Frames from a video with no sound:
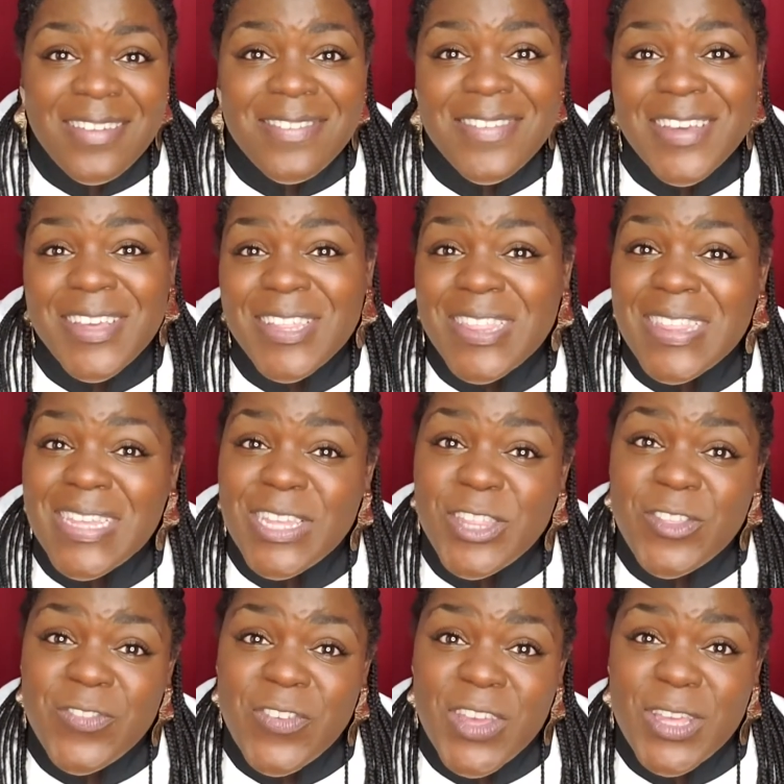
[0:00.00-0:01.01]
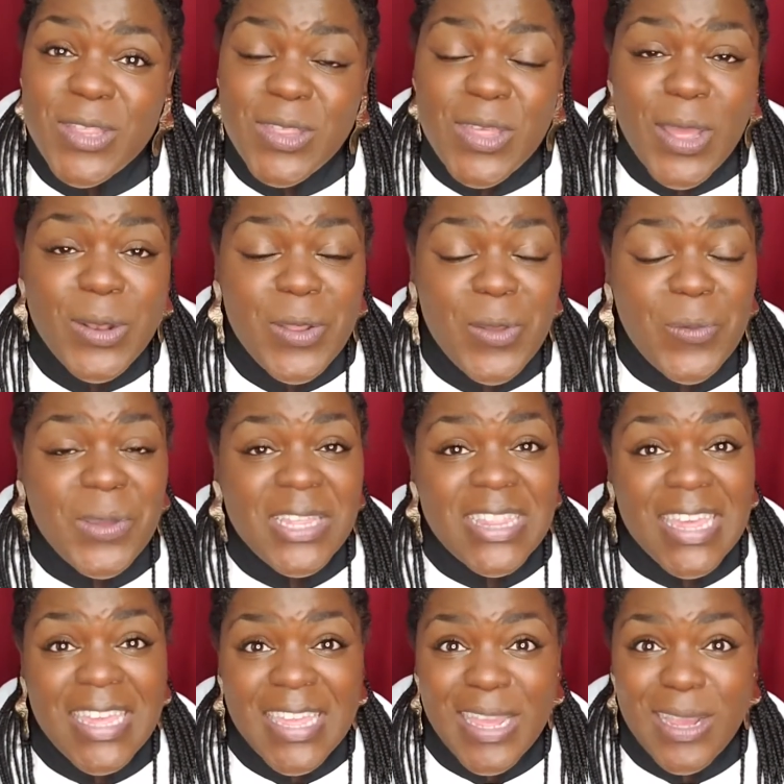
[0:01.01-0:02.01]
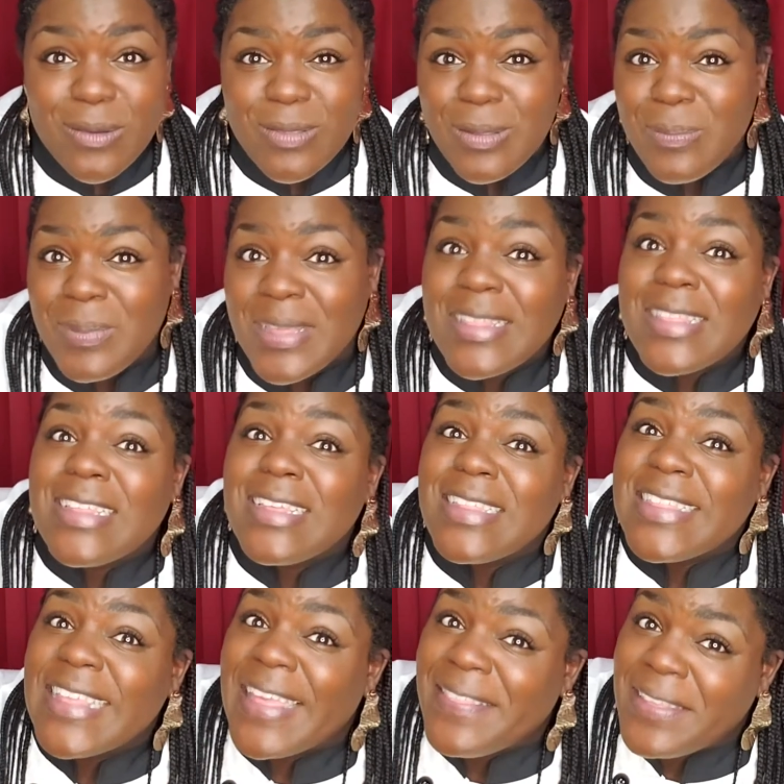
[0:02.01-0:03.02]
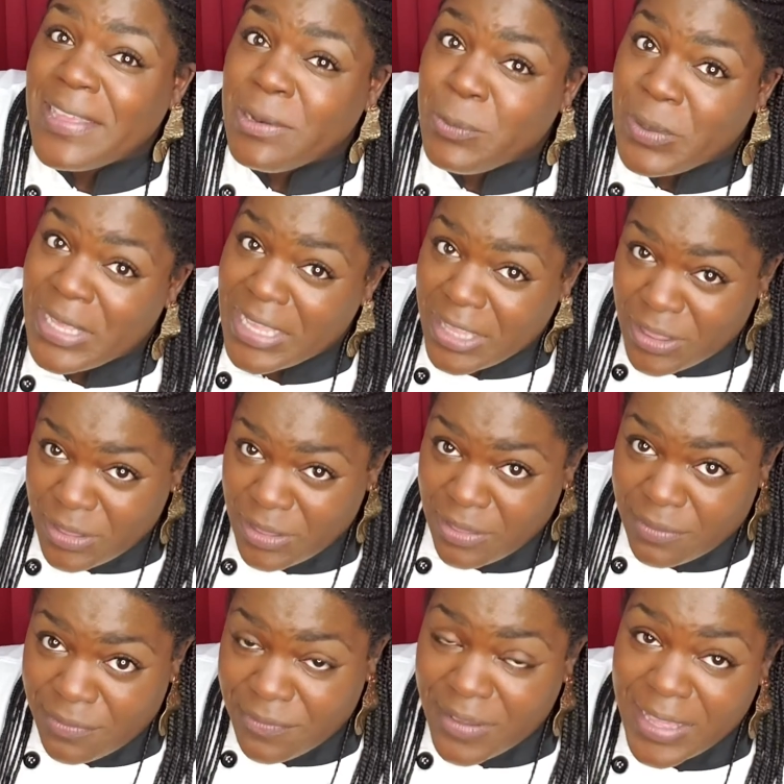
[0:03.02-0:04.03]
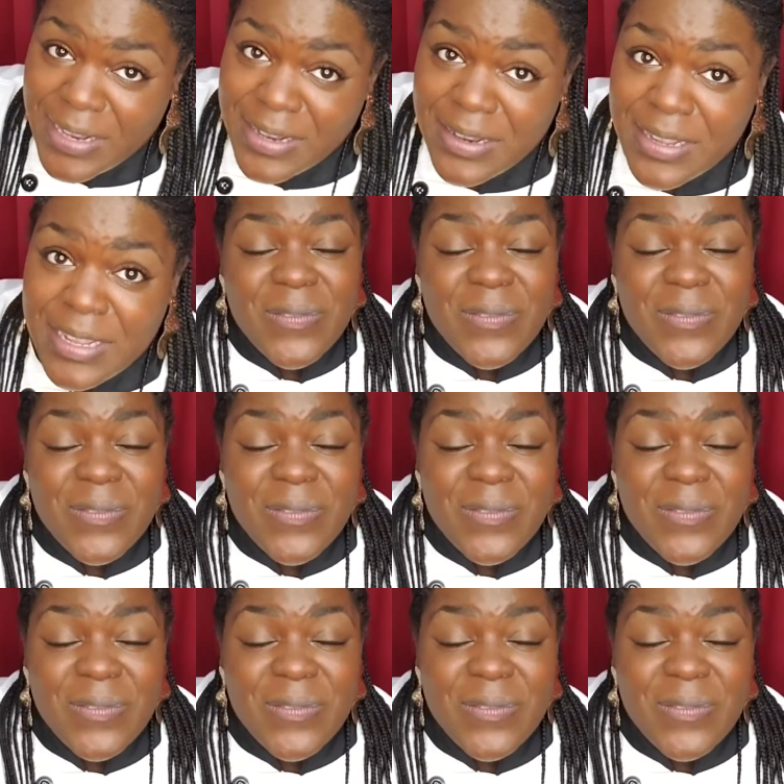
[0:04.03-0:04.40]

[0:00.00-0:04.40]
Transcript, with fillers: First things first, y'all know we take care of the business and then we get to the fun.